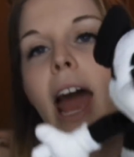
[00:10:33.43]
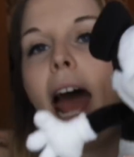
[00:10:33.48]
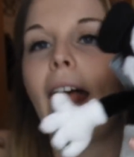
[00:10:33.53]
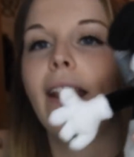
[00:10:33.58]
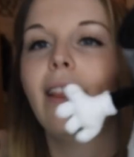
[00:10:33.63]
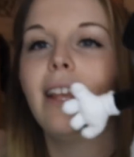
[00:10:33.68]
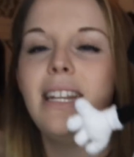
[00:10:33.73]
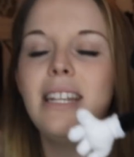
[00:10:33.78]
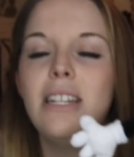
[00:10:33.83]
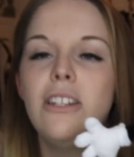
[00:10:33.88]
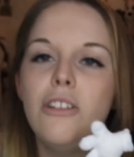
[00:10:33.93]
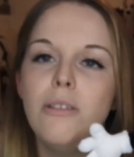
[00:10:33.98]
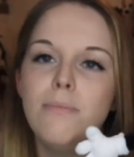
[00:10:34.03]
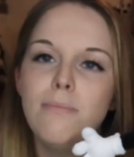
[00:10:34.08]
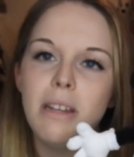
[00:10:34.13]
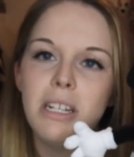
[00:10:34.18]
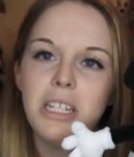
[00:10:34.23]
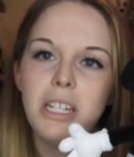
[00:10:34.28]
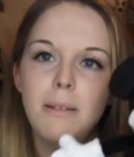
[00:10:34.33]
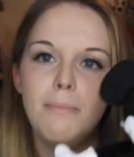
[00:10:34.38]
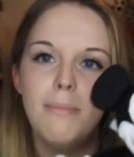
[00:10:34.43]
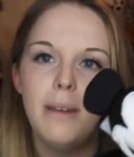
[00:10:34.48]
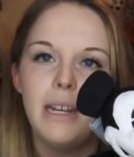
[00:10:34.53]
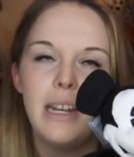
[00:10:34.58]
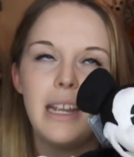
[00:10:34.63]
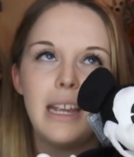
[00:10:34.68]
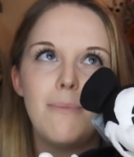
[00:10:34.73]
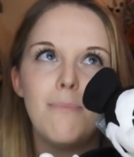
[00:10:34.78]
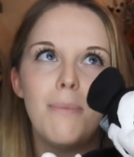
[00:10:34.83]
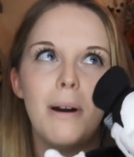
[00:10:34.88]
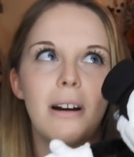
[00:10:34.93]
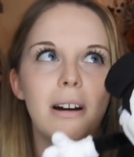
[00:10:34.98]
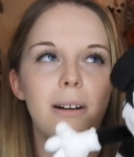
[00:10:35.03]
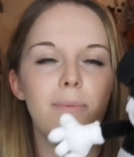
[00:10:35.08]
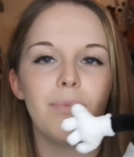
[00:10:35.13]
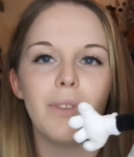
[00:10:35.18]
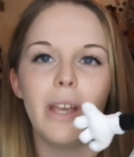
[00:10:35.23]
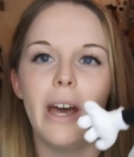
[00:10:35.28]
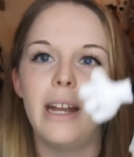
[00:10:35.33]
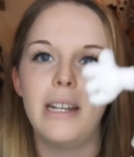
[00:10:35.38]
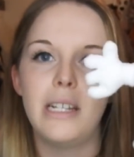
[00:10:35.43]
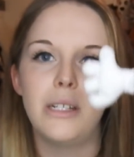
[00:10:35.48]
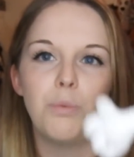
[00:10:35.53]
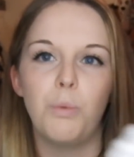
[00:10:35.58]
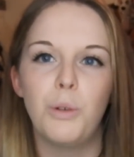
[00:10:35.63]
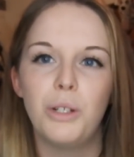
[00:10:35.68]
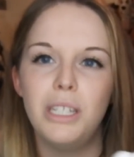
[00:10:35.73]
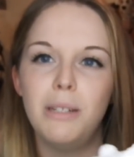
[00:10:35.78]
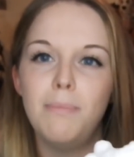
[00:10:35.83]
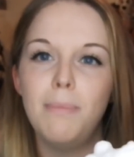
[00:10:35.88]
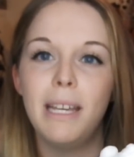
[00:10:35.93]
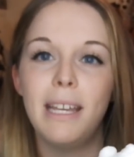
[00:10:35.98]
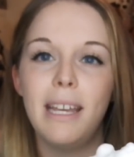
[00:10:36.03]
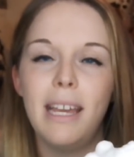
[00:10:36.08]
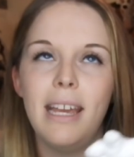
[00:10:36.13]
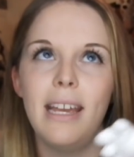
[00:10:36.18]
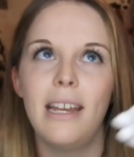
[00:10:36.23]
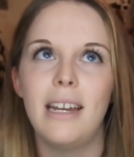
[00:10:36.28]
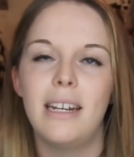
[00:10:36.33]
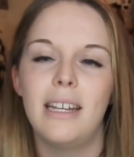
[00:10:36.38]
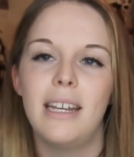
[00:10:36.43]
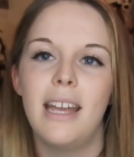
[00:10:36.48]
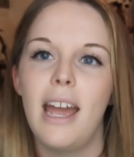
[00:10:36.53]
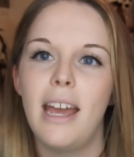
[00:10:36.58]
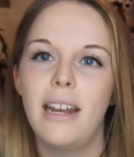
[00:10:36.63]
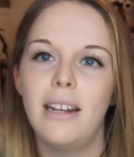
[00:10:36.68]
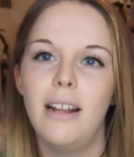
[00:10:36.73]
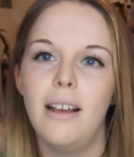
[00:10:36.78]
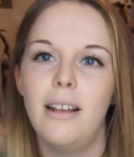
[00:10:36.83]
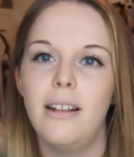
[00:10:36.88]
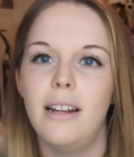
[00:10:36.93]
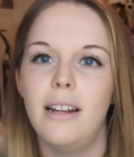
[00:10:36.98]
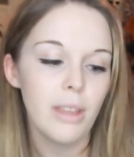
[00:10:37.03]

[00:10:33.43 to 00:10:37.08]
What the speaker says: And they did do a matching mini, but I just wanted Mickey, and again,